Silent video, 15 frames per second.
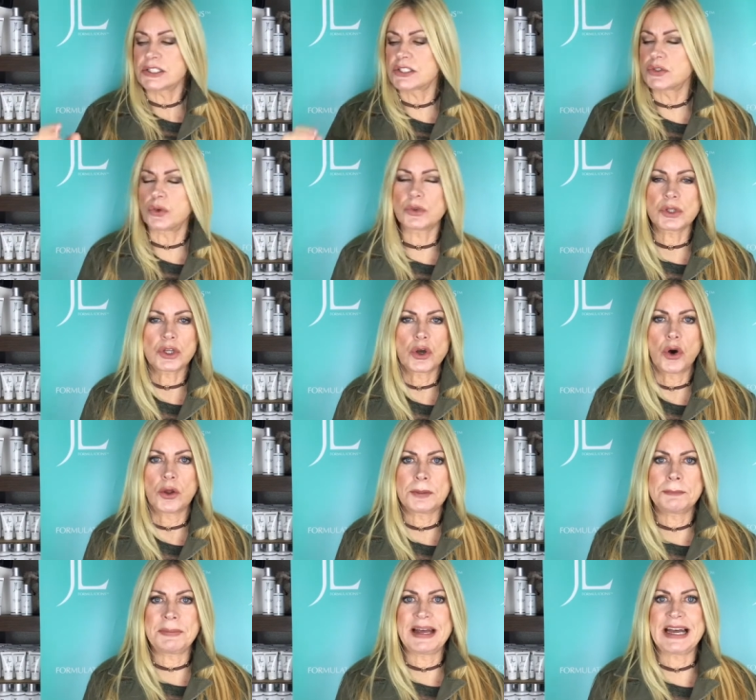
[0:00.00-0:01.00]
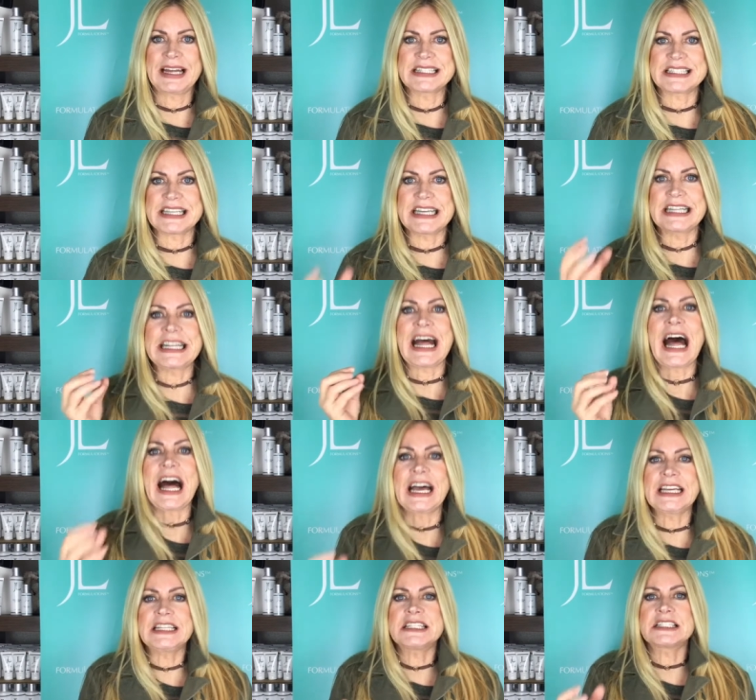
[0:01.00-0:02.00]
soak the cotton pads in
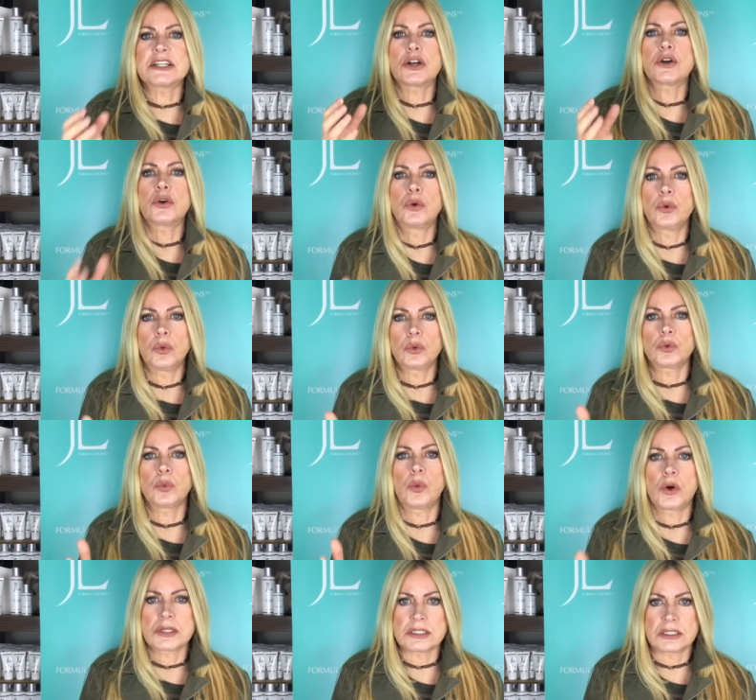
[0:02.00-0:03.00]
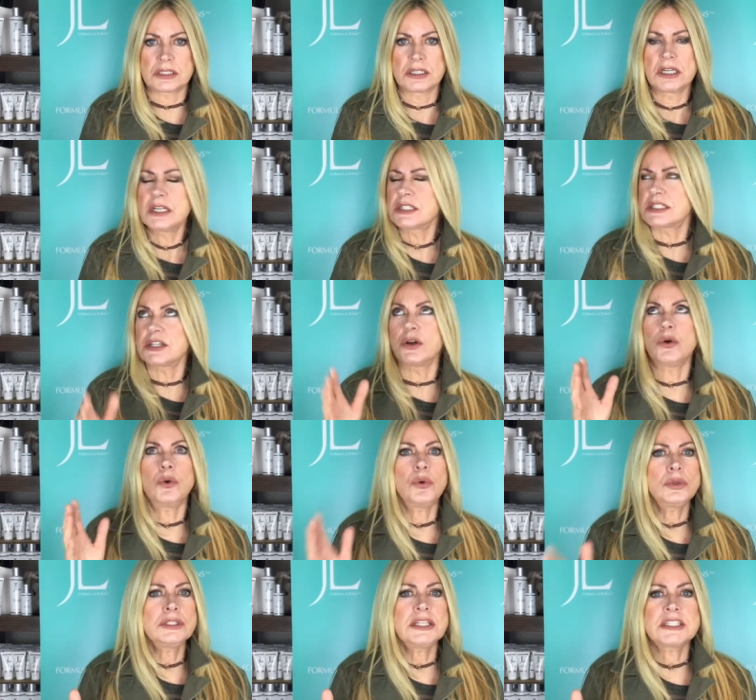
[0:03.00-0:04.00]
ice cold water. It's the
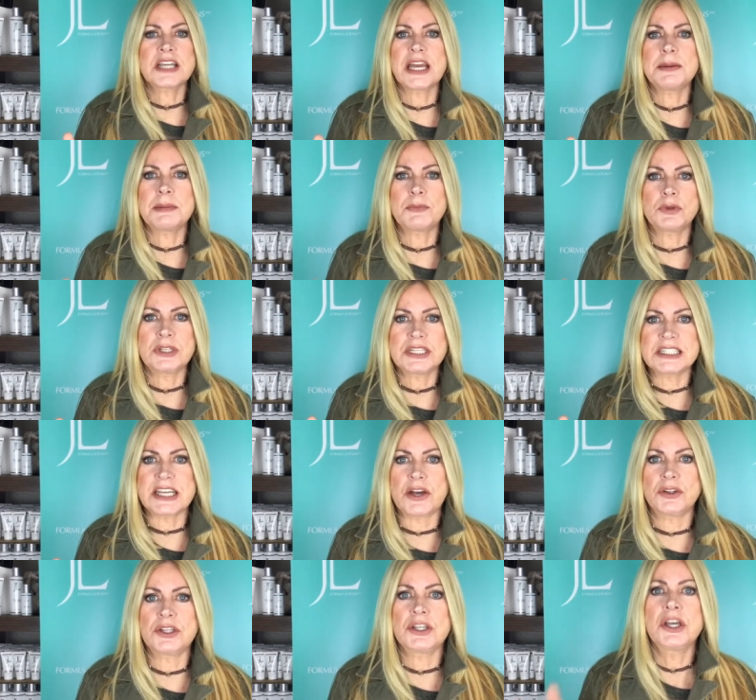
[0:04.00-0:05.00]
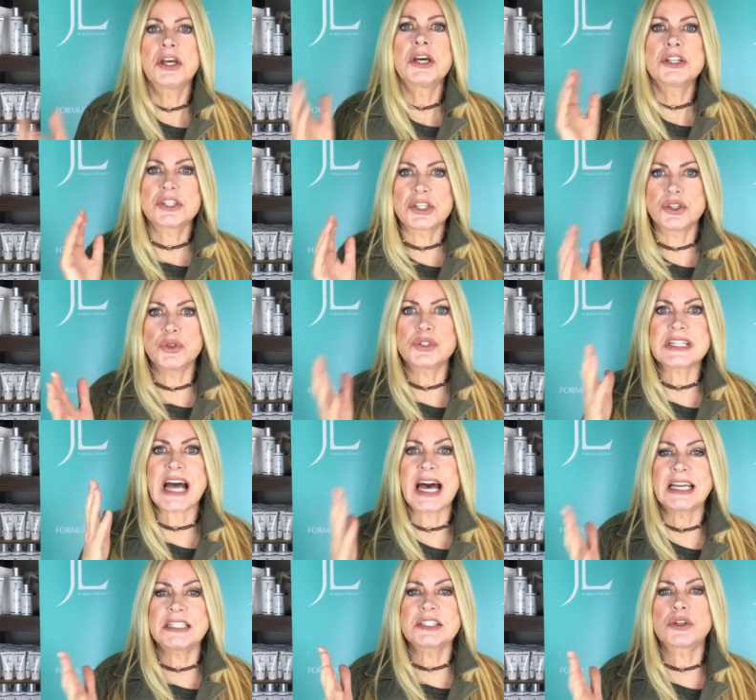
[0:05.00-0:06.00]
only time I'm going to tell you to use
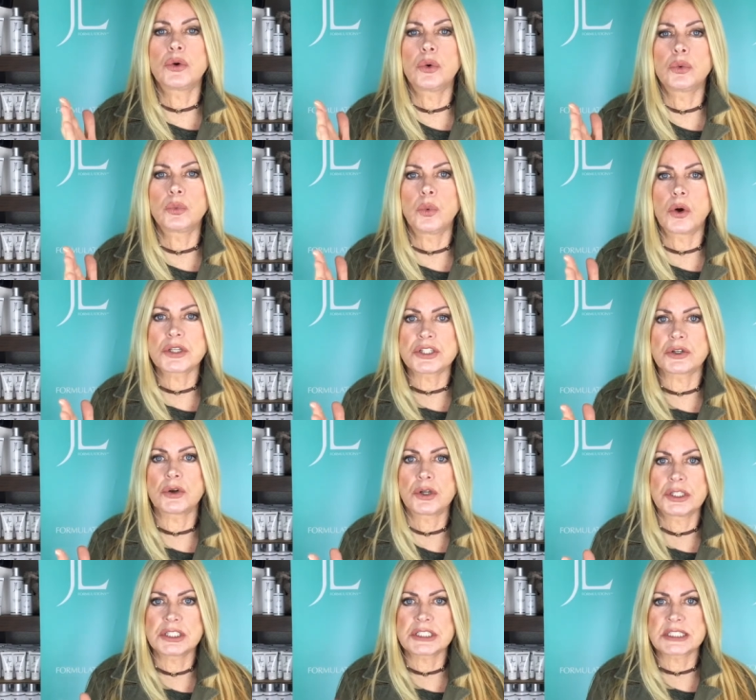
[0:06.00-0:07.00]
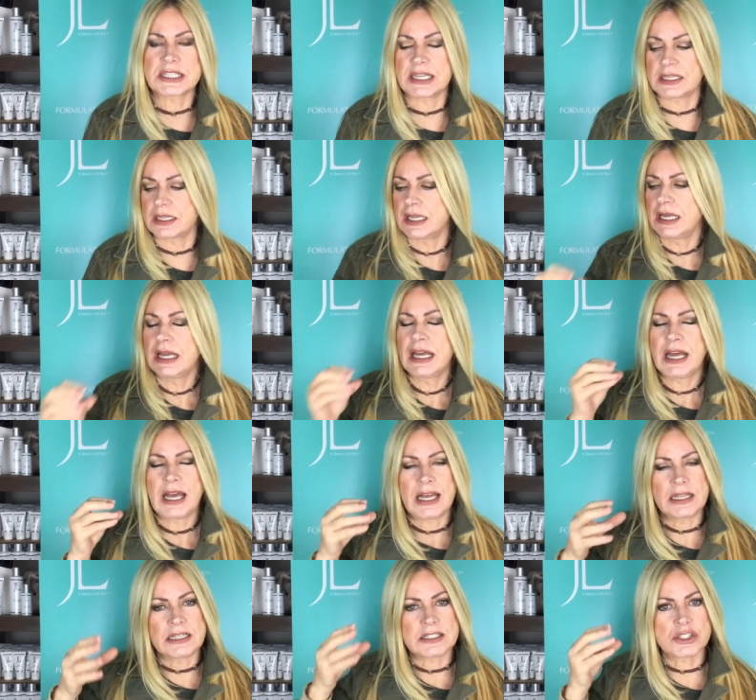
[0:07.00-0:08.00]
ice cold water on your skin.
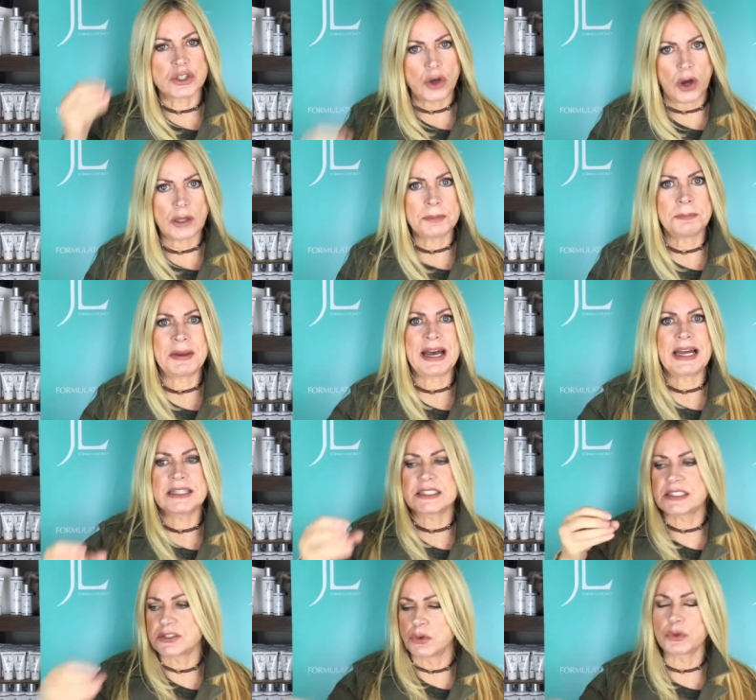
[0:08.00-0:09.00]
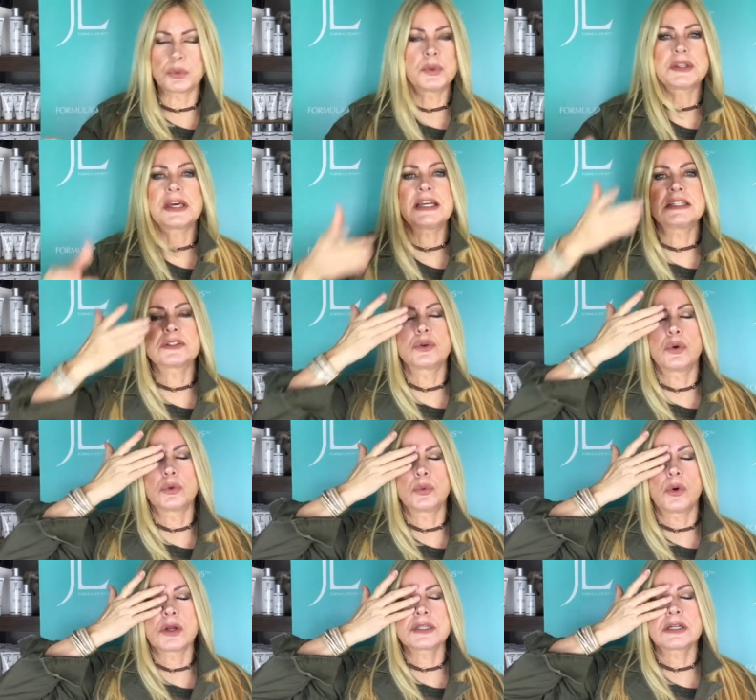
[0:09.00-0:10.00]
And it's cotton pads soaked with ice cold
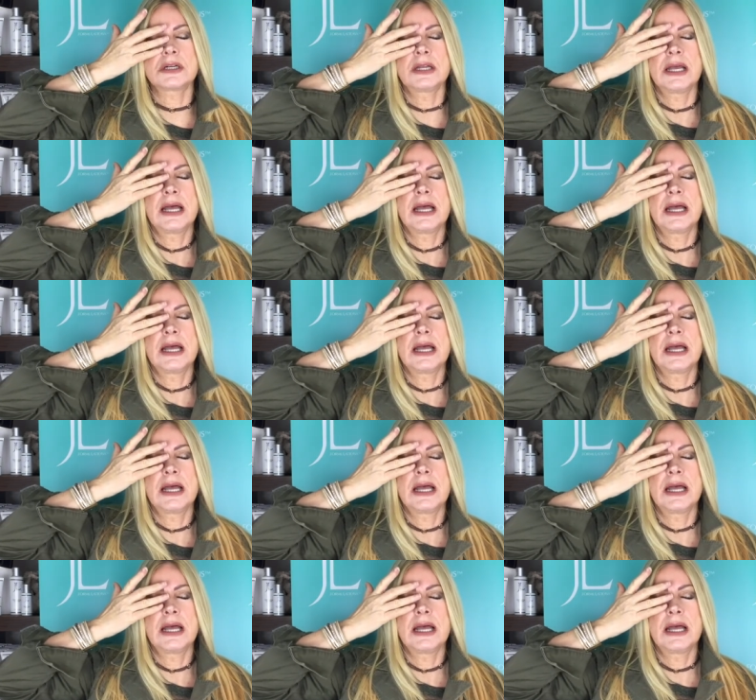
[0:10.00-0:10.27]
water